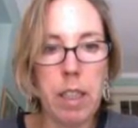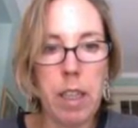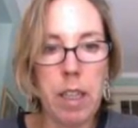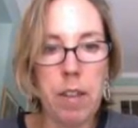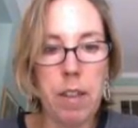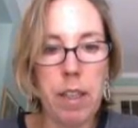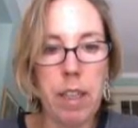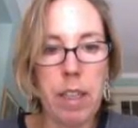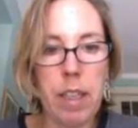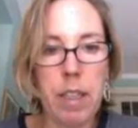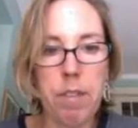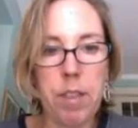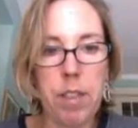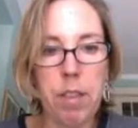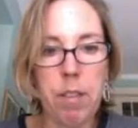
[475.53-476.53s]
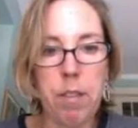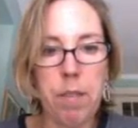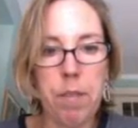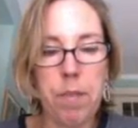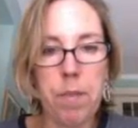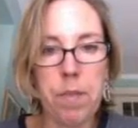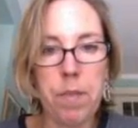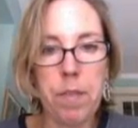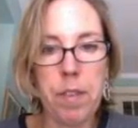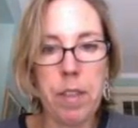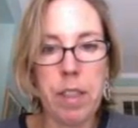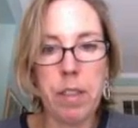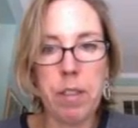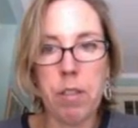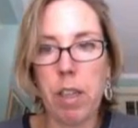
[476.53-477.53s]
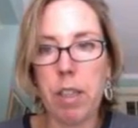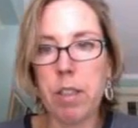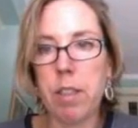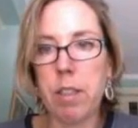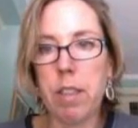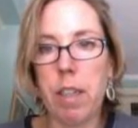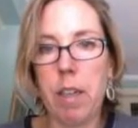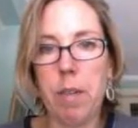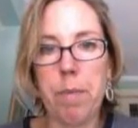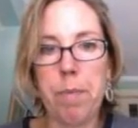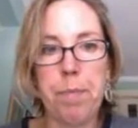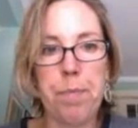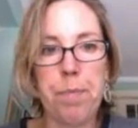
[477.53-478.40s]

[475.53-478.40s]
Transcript: and then it gives you the instructions here.